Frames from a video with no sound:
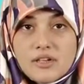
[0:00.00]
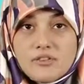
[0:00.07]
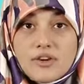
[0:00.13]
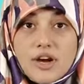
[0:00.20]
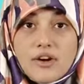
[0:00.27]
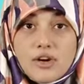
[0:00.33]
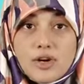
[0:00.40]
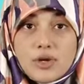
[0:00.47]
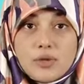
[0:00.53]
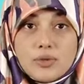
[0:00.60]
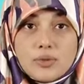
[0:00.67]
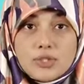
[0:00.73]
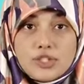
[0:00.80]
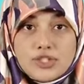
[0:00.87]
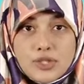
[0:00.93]
Pharaoh,
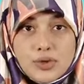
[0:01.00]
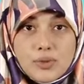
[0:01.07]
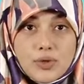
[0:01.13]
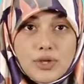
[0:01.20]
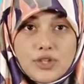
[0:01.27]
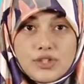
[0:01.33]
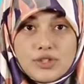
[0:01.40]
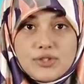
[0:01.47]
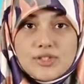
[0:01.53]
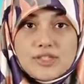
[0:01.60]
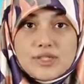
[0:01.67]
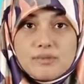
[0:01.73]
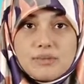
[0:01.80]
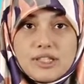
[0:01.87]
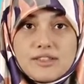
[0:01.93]
which is a word used
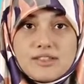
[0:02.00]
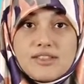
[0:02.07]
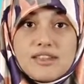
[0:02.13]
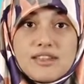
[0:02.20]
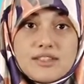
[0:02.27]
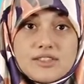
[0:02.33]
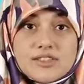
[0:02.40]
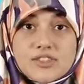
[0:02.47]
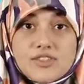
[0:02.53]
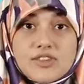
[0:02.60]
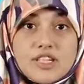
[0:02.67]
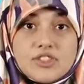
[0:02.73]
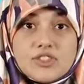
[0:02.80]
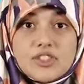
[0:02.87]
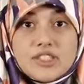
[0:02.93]
to mean kings of
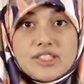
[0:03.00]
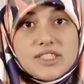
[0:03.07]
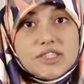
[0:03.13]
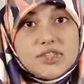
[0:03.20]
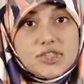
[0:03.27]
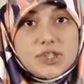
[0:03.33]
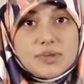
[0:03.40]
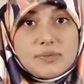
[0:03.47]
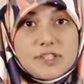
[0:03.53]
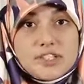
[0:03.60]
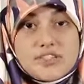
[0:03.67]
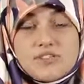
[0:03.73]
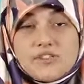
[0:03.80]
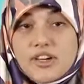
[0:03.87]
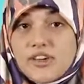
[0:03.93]
ancient Egypt, is
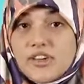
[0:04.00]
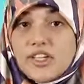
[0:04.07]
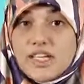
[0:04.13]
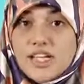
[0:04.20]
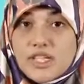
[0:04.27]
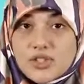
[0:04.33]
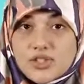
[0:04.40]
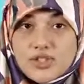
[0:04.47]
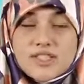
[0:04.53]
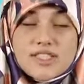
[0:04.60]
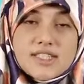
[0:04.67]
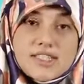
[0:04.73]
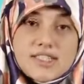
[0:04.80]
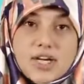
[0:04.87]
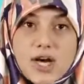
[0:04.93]
a very
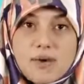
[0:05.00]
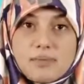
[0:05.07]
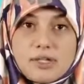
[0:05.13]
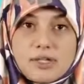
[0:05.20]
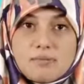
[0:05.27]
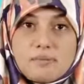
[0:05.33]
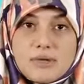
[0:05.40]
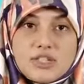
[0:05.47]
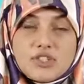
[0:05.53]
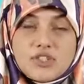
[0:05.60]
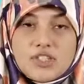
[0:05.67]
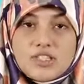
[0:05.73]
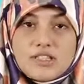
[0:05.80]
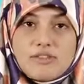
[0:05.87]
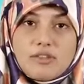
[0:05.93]
interesting topic
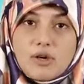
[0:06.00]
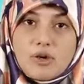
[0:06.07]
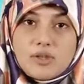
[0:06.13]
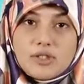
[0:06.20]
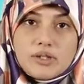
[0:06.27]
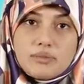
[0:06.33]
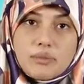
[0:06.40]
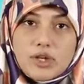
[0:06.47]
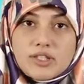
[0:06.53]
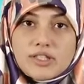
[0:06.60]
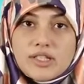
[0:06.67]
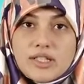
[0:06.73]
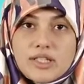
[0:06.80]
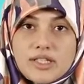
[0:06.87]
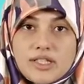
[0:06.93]
mentioned in the Holy Book.
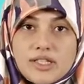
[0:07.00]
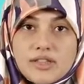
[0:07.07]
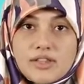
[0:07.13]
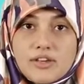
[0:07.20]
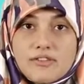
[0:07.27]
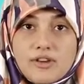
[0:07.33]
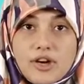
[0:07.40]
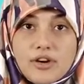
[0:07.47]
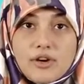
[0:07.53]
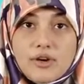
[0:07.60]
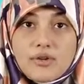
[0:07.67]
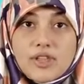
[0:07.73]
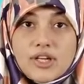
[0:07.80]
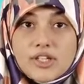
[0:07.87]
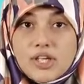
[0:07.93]
The
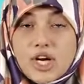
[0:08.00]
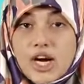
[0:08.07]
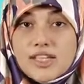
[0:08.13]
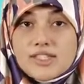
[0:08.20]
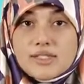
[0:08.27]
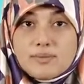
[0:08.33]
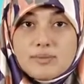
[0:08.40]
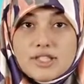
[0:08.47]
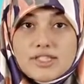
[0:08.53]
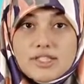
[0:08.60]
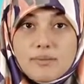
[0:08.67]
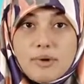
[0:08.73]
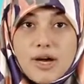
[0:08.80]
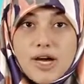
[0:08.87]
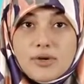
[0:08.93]
Pharaoh that God speaks
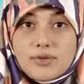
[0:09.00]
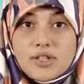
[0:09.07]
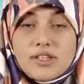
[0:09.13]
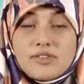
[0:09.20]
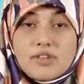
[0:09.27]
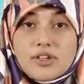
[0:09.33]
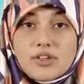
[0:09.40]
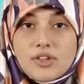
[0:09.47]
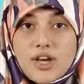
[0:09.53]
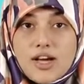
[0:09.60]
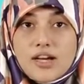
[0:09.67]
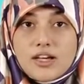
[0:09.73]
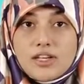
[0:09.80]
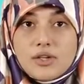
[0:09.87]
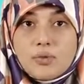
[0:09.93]
about in the
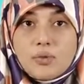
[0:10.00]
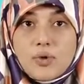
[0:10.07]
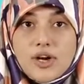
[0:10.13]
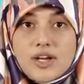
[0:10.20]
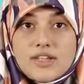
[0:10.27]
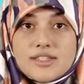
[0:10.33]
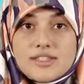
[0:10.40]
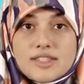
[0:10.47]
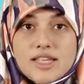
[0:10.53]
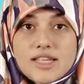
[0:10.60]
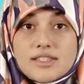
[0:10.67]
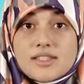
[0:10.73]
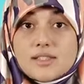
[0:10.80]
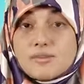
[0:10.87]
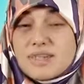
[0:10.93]
Quran was
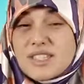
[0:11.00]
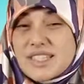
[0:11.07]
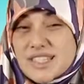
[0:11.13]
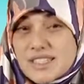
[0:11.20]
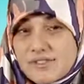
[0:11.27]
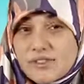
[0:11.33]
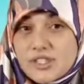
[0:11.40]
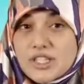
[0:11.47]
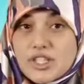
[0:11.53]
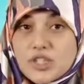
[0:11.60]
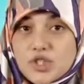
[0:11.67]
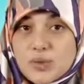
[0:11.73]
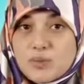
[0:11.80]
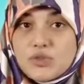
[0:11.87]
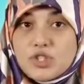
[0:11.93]
a specific
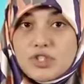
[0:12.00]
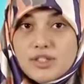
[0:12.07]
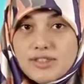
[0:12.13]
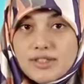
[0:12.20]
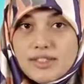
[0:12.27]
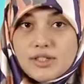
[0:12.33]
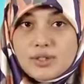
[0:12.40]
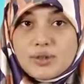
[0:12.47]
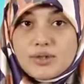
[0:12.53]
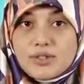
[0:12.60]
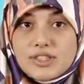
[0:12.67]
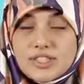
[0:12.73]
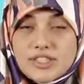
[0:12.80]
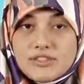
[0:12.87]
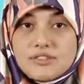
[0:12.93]
Egyptian king who
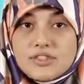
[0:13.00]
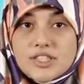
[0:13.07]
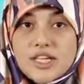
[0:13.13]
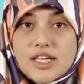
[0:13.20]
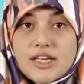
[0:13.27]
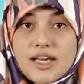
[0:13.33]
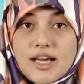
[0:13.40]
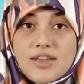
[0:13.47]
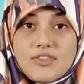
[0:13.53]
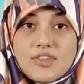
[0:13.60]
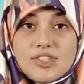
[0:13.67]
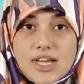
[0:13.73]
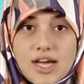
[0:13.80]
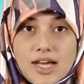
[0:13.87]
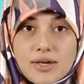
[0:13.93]
lived at the
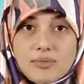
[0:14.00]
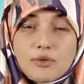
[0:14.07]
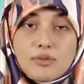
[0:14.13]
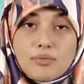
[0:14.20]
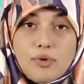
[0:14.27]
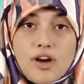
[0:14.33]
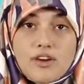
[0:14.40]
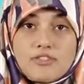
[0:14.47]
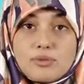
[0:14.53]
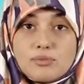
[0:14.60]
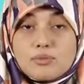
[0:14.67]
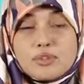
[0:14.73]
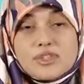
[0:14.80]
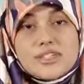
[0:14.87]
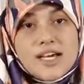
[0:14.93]
time of Prophet
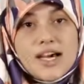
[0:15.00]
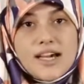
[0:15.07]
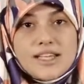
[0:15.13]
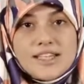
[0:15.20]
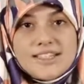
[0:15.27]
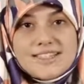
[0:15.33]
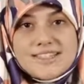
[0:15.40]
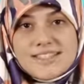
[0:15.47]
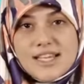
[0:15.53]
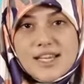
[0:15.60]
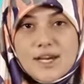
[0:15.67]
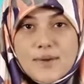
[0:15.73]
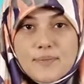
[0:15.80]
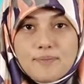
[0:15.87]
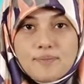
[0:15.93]
Musa alayhi
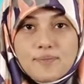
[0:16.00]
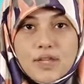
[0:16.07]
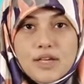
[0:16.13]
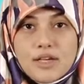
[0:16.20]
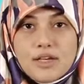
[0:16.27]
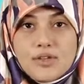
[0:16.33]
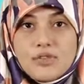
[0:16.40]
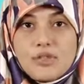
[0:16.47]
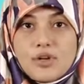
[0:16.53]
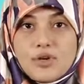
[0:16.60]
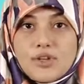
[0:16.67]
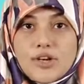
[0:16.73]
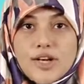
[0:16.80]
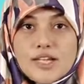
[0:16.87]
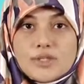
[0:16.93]
salam. Though
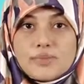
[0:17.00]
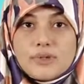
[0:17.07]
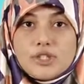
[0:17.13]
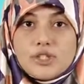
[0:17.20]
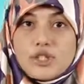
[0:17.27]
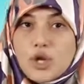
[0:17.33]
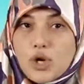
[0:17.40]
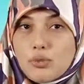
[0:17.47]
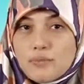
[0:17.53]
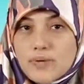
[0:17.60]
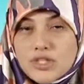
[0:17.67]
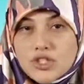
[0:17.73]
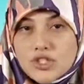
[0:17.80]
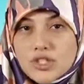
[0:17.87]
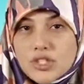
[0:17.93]
there has been no
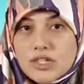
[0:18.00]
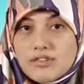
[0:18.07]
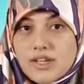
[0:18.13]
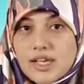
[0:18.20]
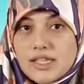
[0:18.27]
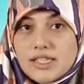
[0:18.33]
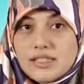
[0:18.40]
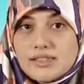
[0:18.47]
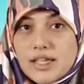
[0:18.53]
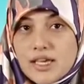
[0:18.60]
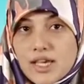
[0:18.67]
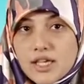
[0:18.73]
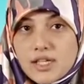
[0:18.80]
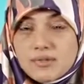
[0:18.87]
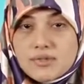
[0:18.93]
mention of any
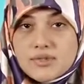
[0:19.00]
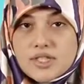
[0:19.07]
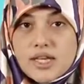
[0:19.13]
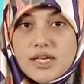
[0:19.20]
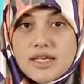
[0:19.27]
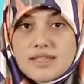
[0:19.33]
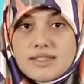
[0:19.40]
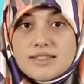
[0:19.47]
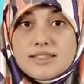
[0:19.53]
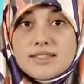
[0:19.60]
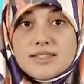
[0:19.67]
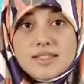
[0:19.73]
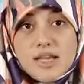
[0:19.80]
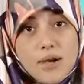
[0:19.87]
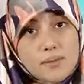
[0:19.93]
names,
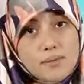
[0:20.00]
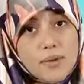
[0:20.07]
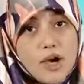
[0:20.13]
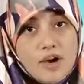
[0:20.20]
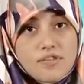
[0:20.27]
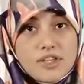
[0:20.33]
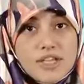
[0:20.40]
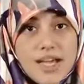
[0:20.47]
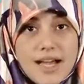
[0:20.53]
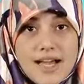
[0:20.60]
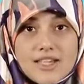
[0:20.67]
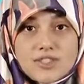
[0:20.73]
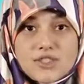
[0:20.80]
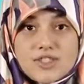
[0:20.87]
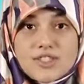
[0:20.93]
some of the
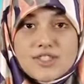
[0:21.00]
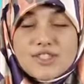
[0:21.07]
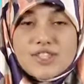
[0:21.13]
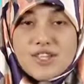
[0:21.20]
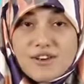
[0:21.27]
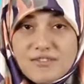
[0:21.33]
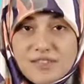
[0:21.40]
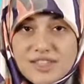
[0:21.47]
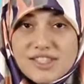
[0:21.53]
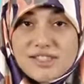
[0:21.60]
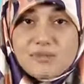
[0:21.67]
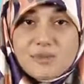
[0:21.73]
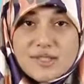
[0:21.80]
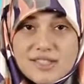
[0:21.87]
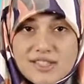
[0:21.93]
actions of this
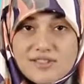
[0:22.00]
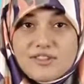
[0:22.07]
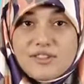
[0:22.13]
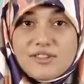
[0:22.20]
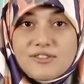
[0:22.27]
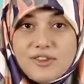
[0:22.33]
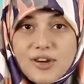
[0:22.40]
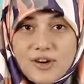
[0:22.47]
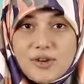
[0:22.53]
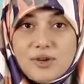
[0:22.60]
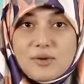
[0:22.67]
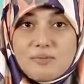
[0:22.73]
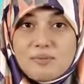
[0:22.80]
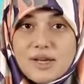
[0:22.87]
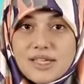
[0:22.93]
specific
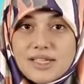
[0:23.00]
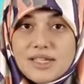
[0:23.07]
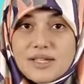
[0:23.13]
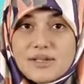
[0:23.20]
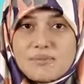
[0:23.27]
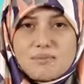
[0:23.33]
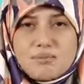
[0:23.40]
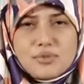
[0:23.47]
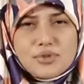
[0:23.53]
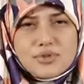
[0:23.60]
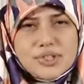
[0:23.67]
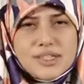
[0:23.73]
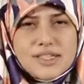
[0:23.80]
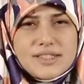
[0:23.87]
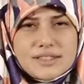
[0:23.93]
Pharaoh made him
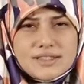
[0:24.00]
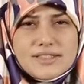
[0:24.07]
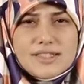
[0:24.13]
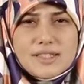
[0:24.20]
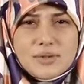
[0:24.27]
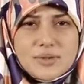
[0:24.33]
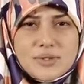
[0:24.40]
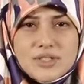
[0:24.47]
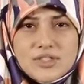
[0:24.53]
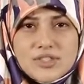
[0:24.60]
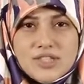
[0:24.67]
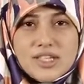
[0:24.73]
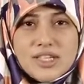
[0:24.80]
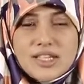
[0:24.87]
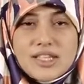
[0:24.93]
pretty
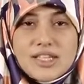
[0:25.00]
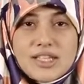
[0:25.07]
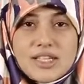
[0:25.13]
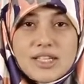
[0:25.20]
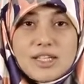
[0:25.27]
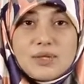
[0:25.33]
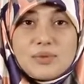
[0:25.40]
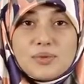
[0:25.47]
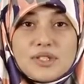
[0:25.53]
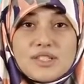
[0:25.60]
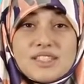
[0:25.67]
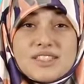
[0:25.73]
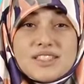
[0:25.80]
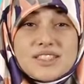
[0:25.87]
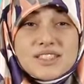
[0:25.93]
distinguished. He would
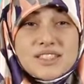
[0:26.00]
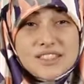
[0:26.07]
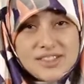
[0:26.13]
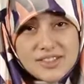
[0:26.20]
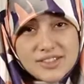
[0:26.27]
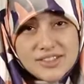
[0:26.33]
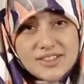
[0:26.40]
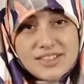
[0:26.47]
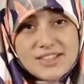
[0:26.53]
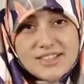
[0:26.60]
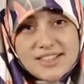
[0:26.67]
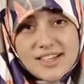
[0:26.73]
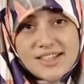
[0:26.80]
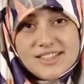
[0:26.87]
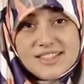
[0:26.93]
kill the
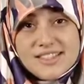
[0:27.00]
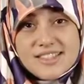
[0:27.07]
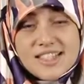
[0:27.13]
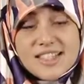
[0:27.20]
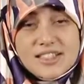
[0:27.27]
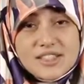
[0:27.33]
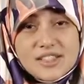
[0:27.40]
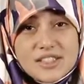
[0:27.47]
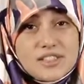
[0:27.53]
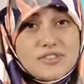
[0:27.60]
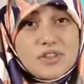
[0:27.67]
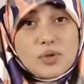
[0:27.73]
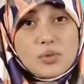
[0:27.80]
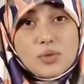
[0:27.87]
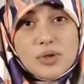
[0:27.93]
sons and leave
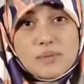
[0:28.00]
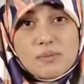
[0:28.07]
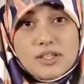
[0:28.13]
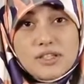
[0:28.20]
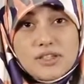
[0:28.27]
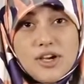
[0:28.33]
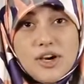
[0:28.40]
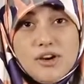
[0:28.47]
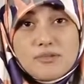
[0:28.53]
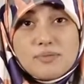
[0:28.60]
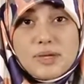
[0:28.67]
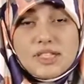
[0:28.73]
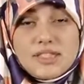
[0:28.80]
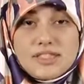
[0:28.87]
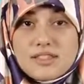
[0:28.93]
the women of
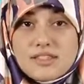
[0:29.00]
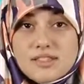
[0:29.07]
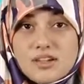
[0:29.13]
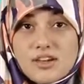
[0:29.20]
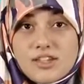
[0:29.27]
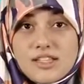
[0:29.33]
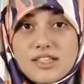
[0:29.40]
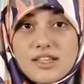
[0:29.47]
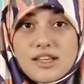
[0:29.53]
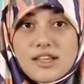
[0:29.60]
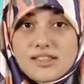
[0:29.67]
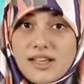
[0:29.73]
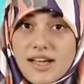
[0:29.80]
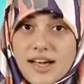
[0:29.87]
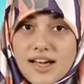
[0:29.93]
Bani Israel
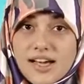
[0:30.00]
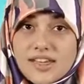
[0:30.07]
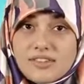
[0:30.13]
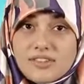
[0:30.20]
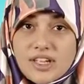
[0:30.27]
alive.